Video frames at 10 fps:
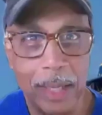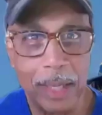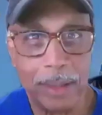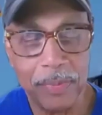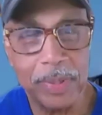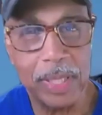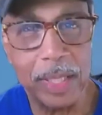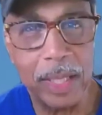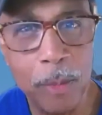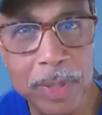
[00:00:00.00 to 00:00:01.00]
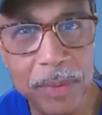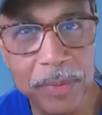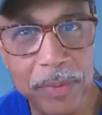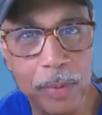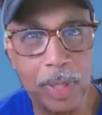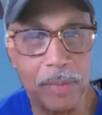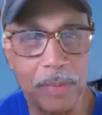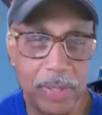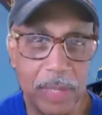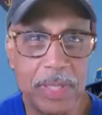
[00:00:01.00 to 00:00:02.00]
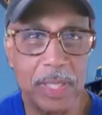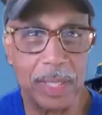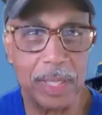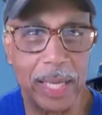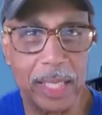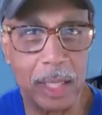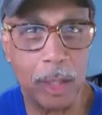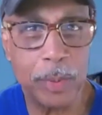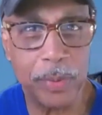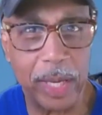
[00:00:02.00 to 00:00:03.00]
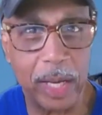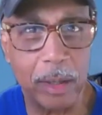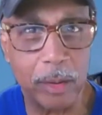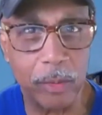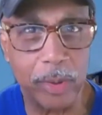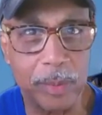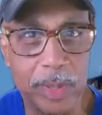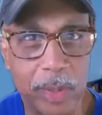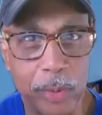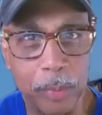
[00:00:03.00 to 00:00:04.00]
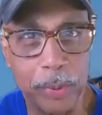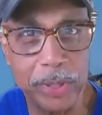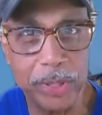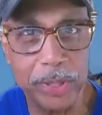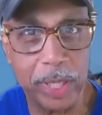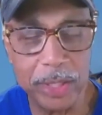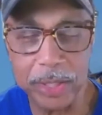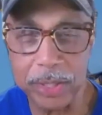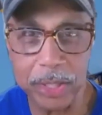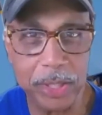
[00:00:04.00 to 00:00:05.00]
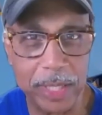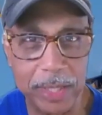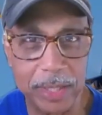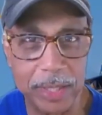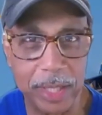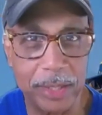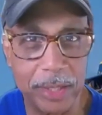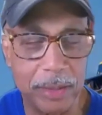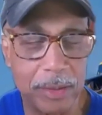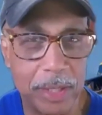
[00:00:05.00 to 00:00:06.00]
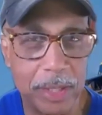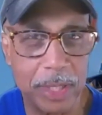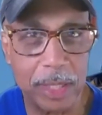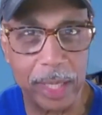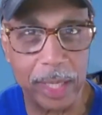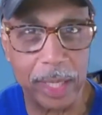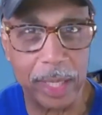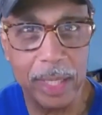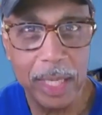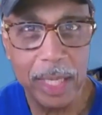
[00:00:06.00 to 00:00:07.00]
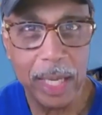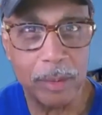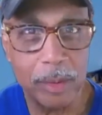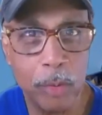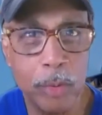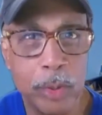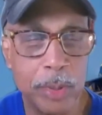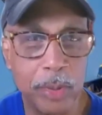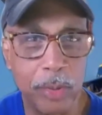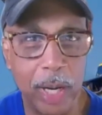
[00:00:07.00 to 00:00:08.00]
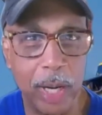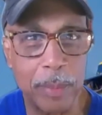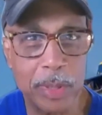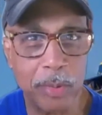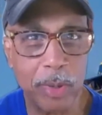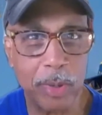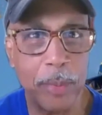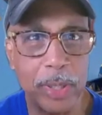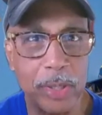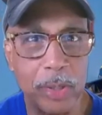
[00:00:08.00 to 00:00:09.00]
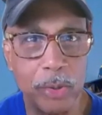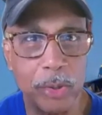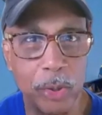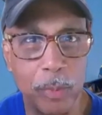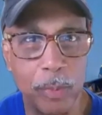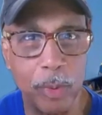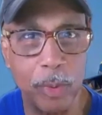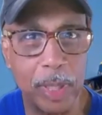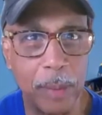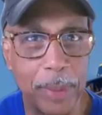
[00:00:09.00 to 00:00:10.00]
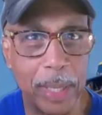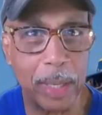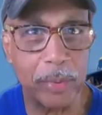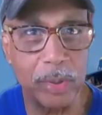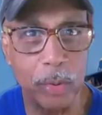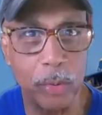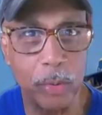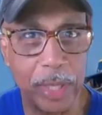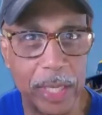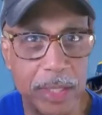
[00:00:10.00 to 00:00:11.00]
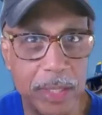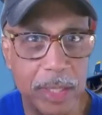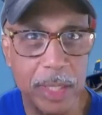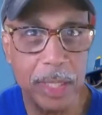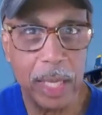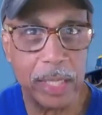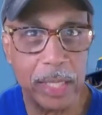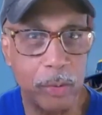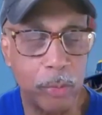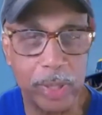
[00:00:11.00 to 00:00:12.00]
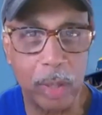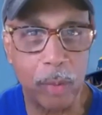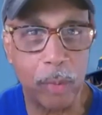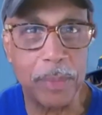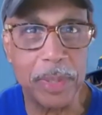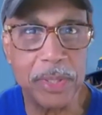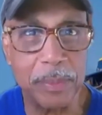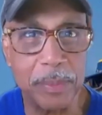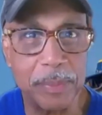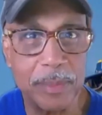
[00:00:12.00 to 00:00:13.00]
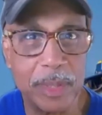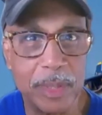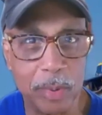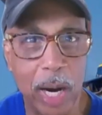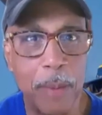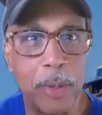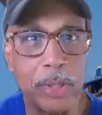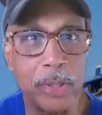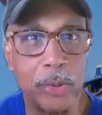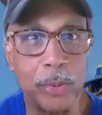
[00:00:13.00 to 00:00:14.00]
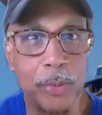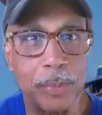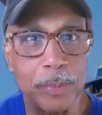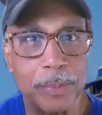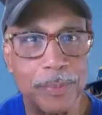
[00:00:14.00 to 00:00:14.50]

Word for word: Yeah, definitely. It helps if you uh, if you give us a like. It helps with the algorithm, so we'd appreciate it. Just just takes a second. Just just hit the like, and do subscribe. Subscribe on YouTube. We'll be coming out with new things, and you really don't want to miss them. Subscribe on YouTube.